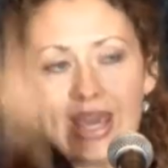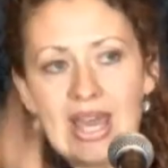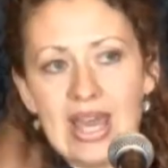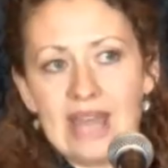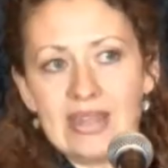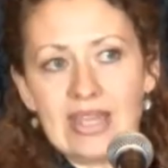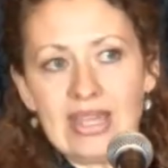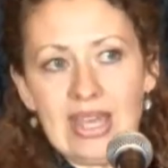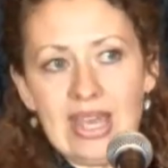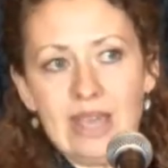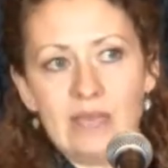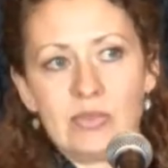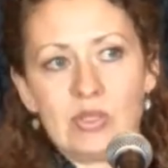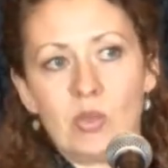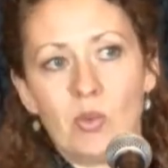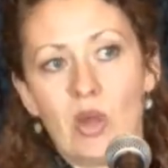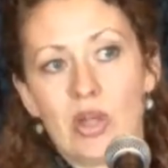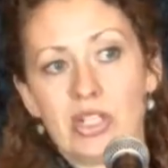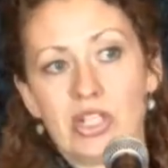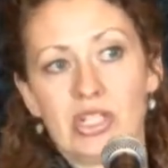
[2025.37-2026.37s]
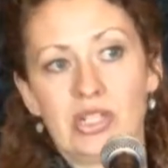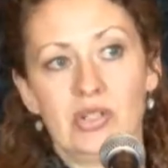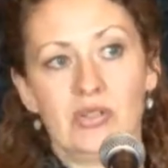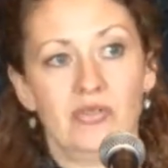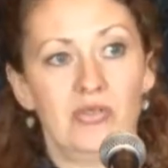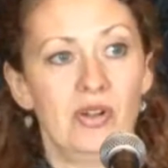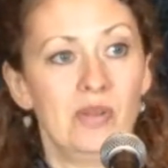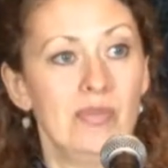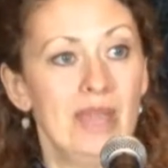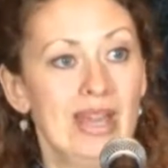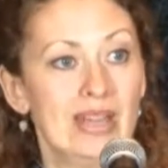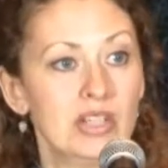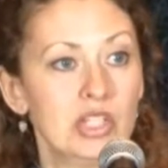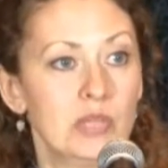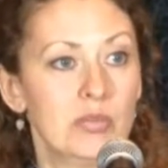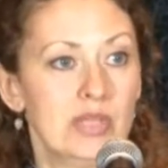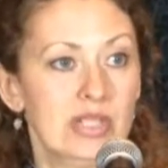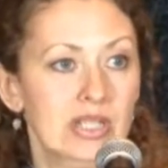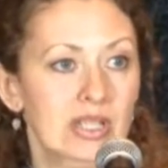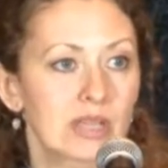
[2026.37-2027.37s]
They came to Washington for a
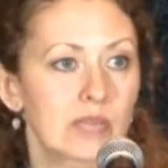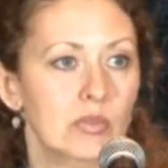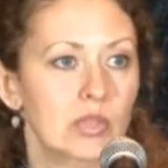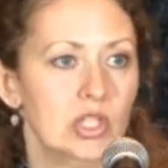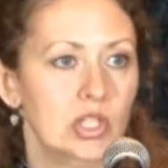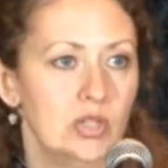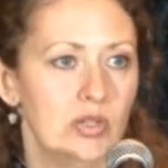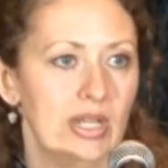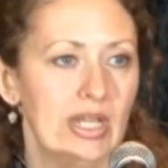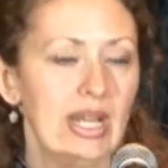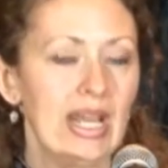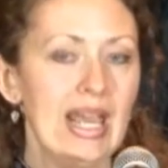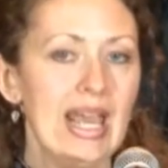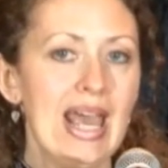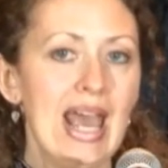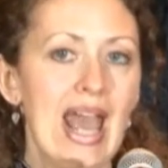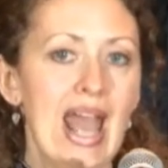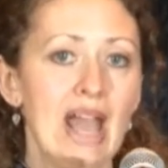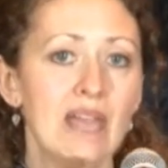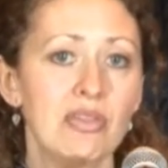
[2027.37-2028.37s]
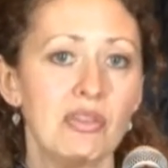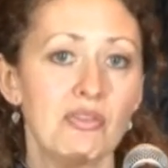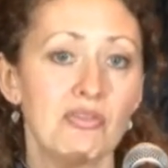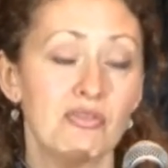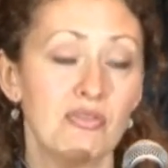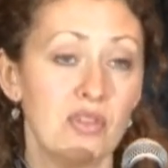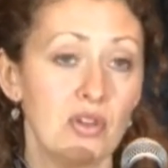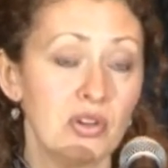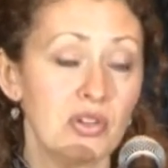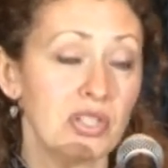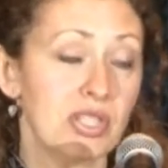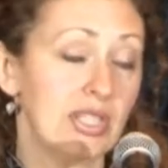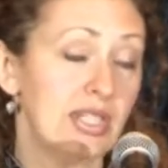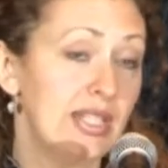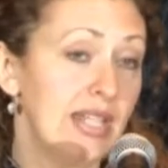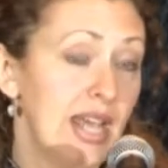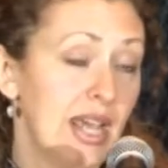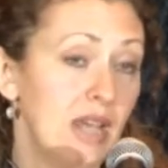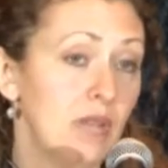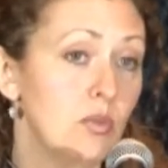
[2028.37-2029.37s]
management team retreat, and the first
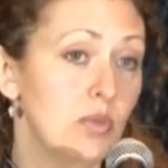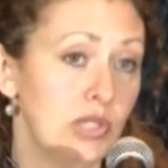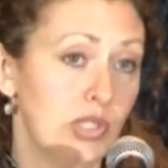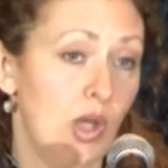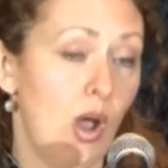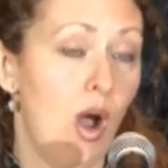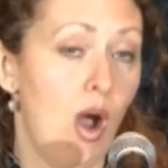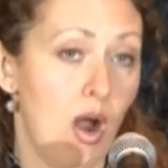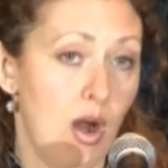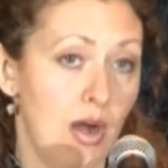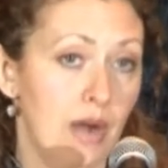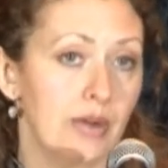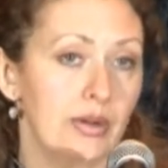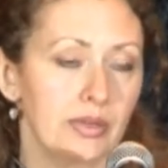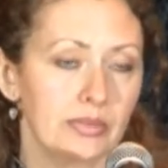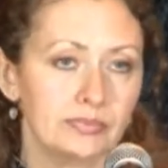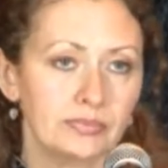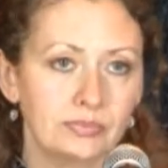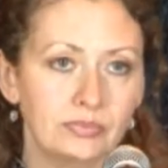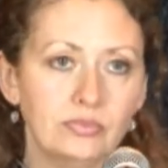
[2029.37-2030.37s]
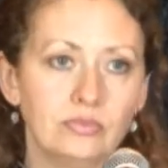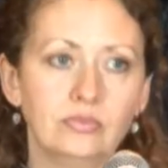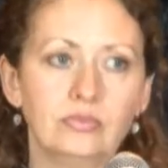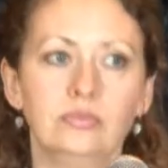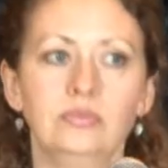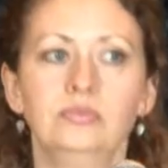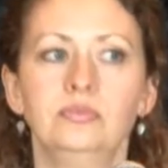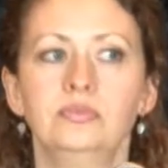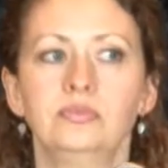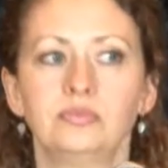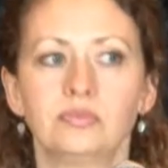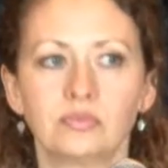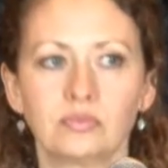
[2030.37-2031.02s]
day was hard. there